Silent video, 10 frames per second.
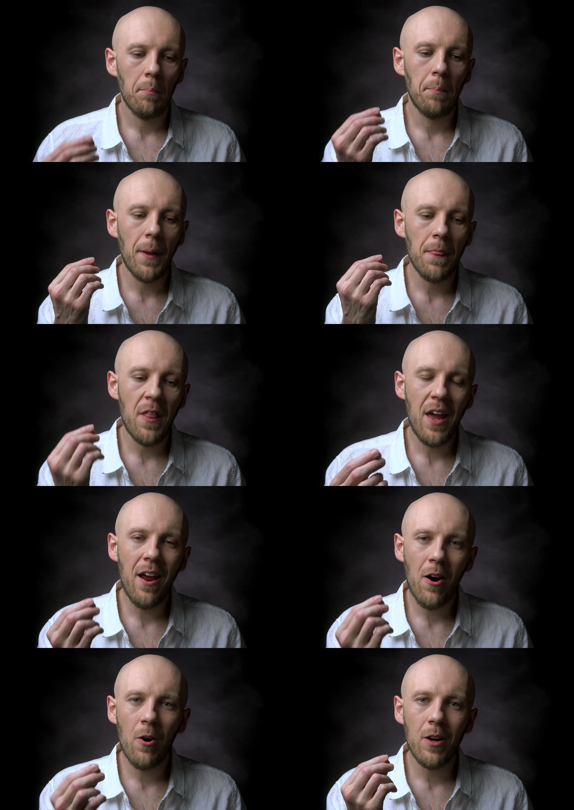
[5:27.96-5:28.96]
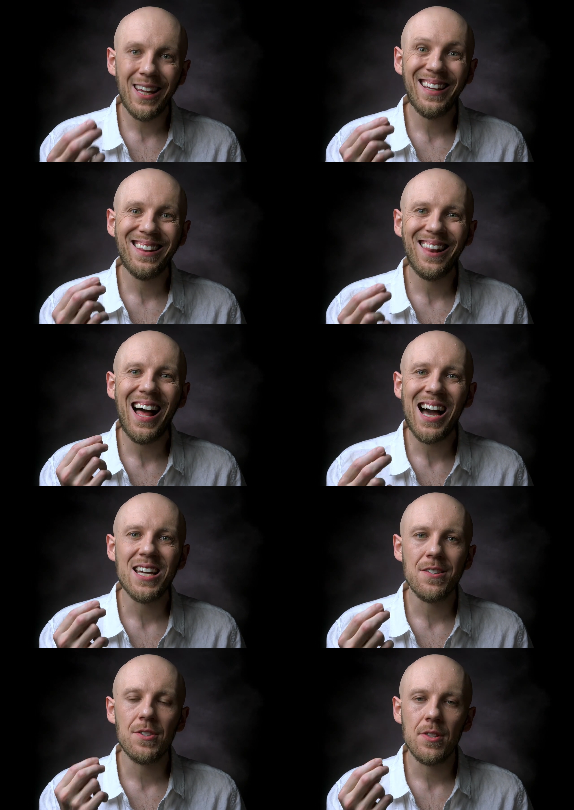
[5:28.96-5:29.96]
But therein
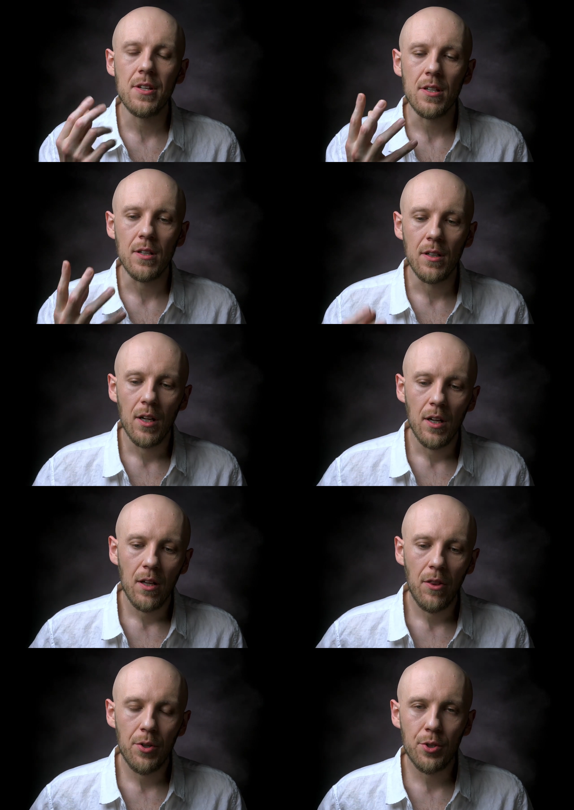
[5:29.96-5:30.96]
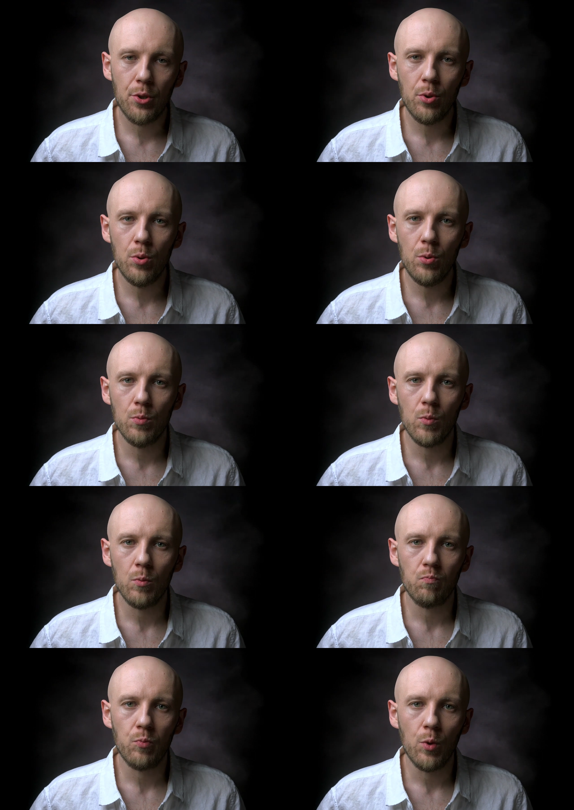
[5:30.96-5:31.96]
lies the, the true
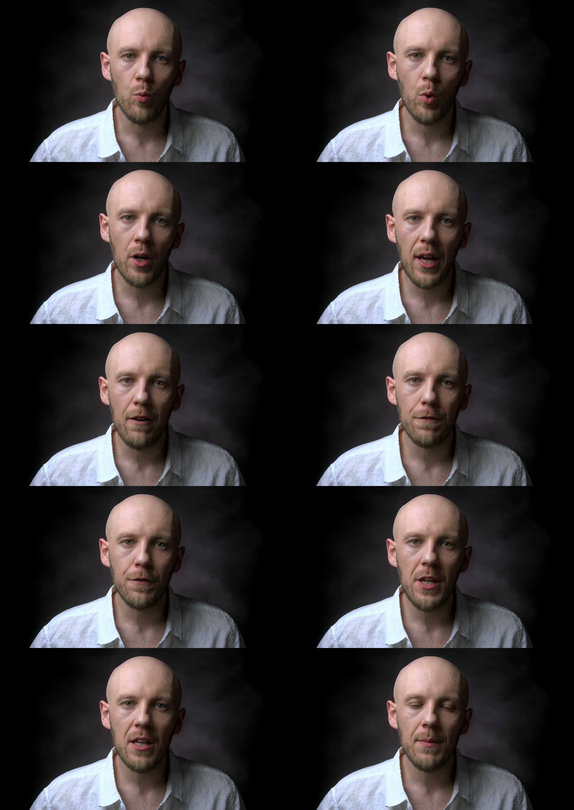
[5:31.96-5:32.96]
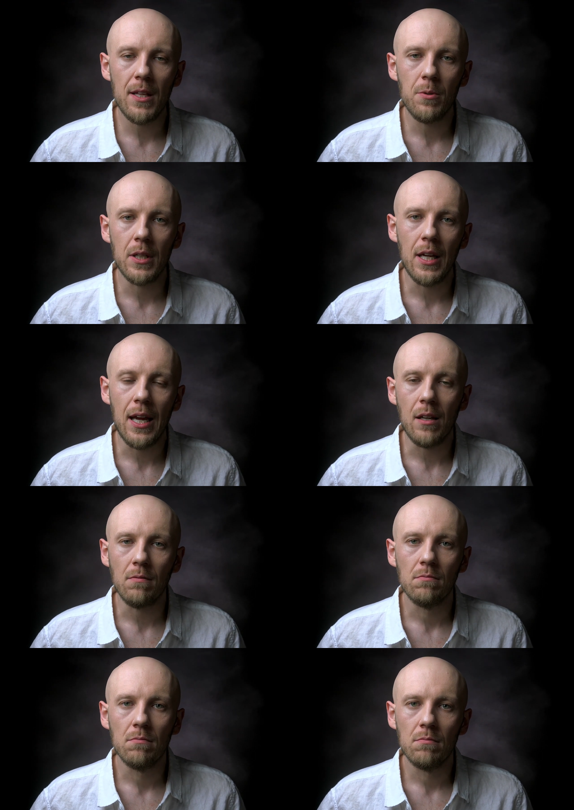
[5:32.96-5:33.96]
work and freedom that you can gain,